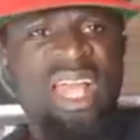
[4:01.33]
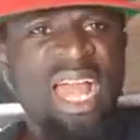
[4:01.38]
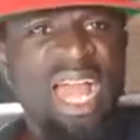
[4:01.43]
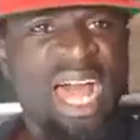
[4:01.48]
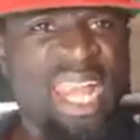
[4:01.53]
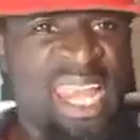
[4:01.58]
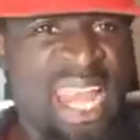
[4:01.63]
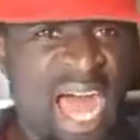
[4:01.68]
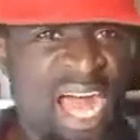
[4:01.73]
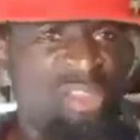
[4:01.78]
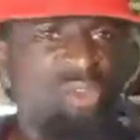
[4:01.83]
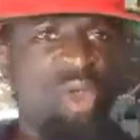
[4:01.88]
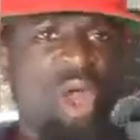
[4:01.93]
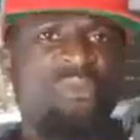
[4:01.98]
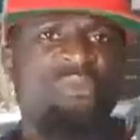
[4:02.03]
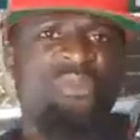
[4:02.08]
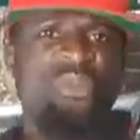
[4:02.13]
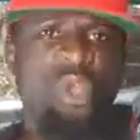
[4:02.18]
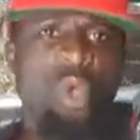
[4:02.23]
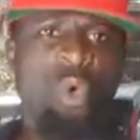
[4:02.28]
A lot
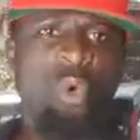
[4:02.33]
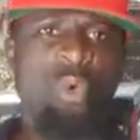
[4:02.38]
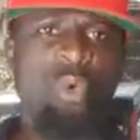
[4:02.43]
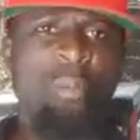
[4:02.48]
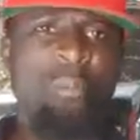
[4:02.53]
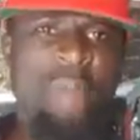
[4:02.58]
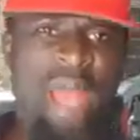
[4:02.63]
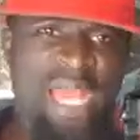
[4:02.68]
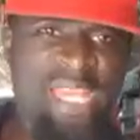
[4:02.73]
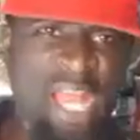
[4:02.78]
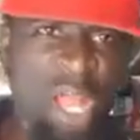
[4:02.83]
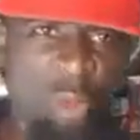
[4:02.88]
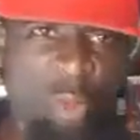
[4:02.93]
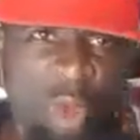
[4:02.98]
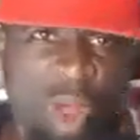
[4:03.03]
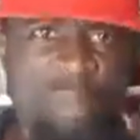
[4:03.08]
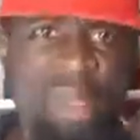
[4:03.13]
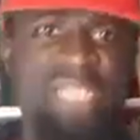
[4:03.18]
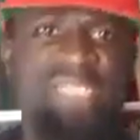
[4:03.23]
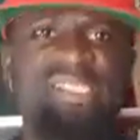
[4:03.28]
of you made a
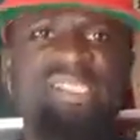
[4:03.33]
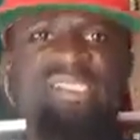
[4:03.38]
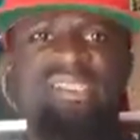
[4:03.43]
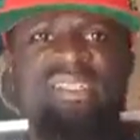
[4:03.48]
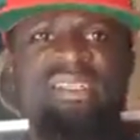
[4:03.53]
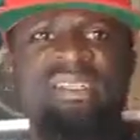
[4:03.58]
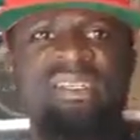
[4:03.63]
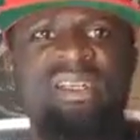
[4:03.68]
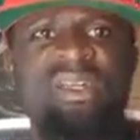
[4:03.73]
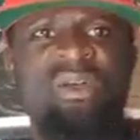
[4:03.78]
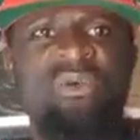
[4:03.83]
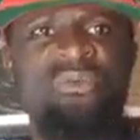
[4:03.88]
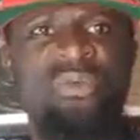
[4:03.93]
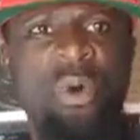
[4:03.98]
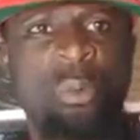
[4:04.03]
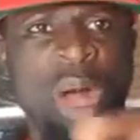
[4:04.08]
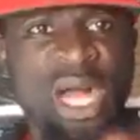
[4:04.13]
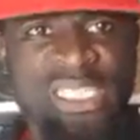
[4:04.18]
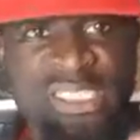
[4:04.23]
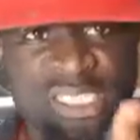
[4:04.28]
comment
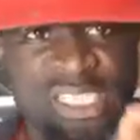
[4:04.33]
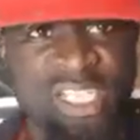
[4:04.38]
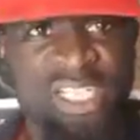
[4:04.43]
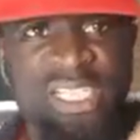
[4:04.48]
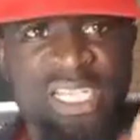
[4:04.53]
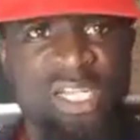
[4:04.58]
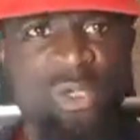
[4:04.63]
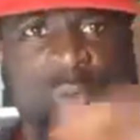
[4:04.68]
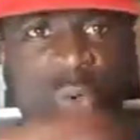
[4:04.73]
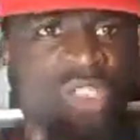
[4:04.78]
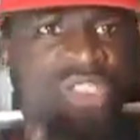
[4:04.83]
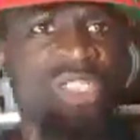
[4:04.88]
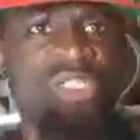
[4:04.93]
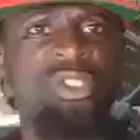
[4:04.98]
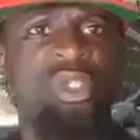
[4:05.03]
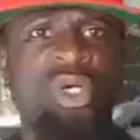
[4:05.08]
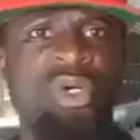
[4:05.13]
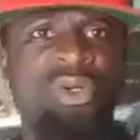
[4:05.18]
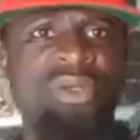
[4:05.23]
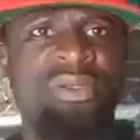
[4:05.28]
for what she did
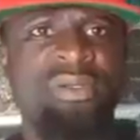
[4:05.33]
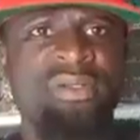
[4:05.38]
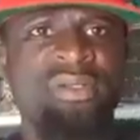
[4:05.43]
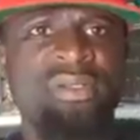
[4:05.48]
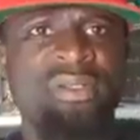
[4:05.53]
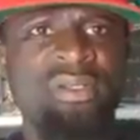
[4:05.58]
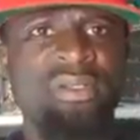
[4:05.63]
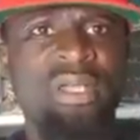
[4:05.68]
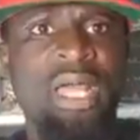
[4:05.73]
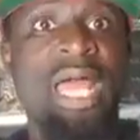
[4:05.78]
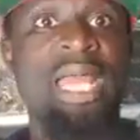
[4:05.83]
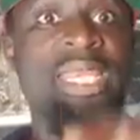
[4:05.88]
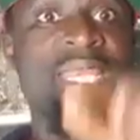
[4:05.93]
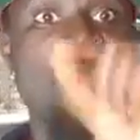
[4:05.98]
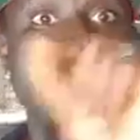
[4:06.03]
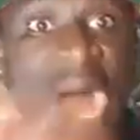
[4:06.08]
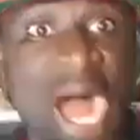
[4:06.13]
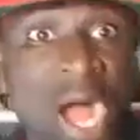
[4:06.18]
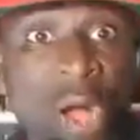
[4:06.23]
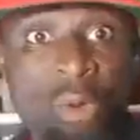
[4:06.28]
wasn't good. And
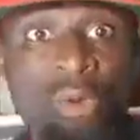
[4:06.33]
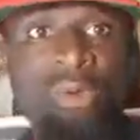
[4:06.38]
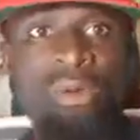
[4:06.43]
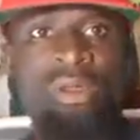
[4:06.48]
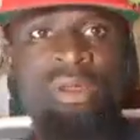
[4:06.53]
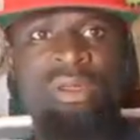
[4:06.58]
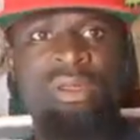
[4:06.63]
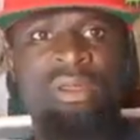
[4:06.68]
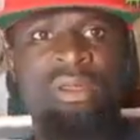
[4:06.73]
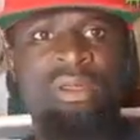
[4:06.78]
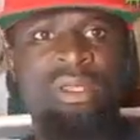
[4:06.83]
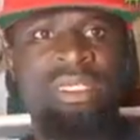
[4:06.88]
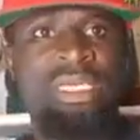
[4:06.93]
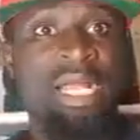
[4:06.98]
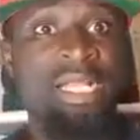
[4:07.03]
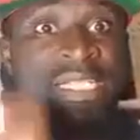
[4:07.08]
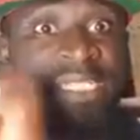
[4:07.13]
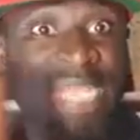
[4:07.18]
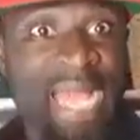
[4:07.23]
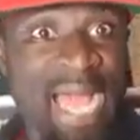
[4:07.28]
now,
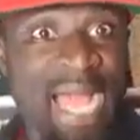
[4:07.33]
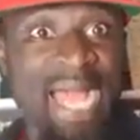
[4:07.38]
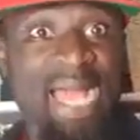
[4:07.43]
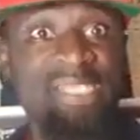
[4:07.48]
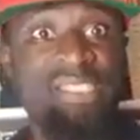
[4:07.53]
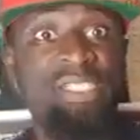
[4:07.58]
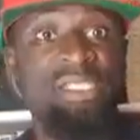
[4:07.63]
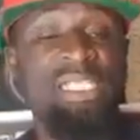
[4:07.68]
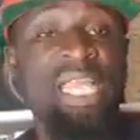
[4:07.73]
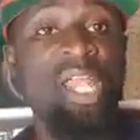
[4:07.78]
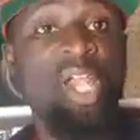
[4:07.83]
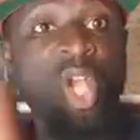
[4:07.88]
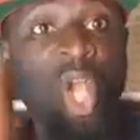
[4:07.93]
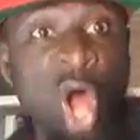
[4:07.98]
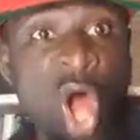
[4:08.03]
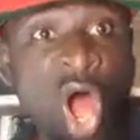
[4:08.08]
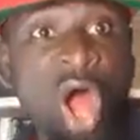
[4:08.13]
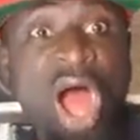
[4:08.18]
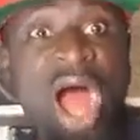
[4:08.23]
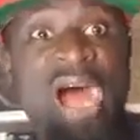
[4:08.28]
the judge, the
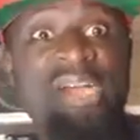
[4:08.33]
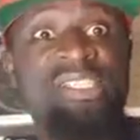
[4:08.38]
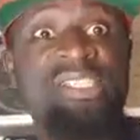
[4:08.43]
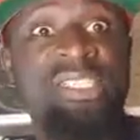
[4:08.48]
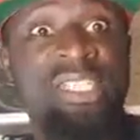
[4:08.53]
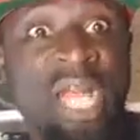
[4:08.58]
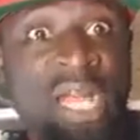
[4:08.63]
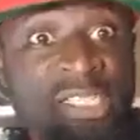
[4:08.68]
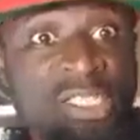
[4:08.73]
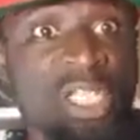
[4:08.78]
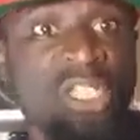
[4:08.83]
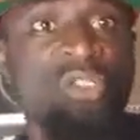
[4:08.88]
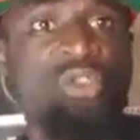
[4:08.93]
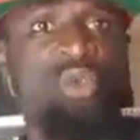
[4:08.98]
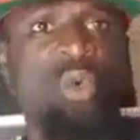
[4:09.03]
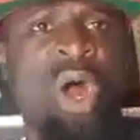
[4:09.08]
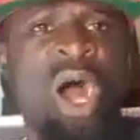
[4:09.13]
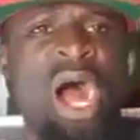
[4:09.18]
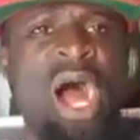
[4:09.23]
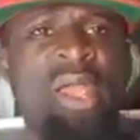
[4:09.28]
law has got
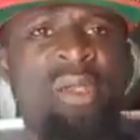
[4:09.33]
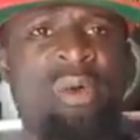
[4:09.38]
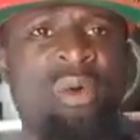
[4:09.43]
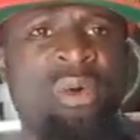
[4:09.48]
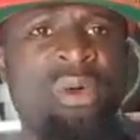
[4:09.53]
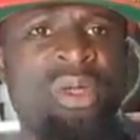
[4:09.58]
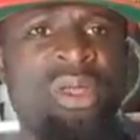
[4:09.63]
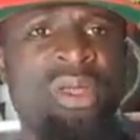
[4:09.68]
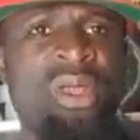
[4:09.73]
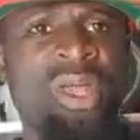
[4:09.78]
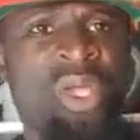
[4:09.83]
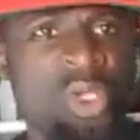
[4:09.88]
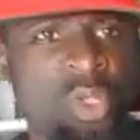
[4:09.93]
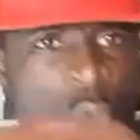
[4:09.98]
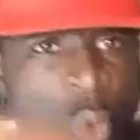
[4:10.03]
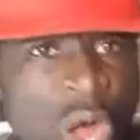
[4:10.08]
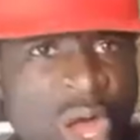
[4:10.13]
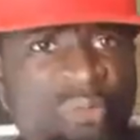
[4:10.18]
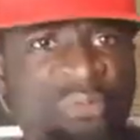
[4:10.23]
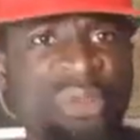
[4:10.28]
into her now.
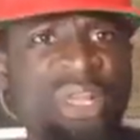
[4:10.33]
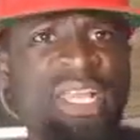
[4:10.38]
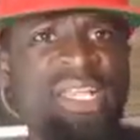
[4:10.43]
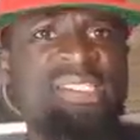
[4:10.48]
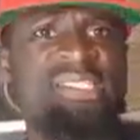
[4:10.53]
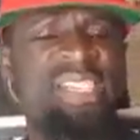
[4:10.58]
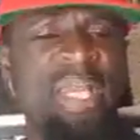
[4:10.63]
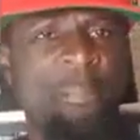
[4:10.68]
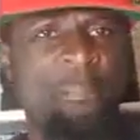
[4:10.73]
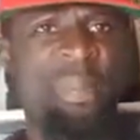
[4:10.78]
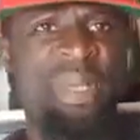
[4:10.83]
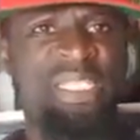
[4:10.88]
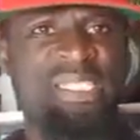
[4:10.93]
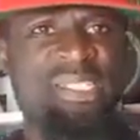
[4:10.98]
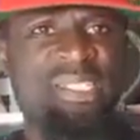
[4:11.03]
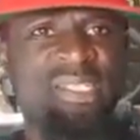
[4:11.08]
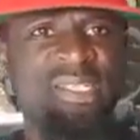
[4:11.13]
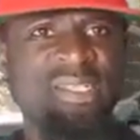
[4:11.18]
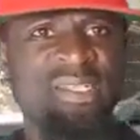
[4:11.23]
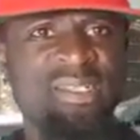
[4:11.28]
You are feeling
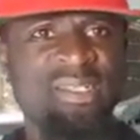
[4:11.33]
sympathy.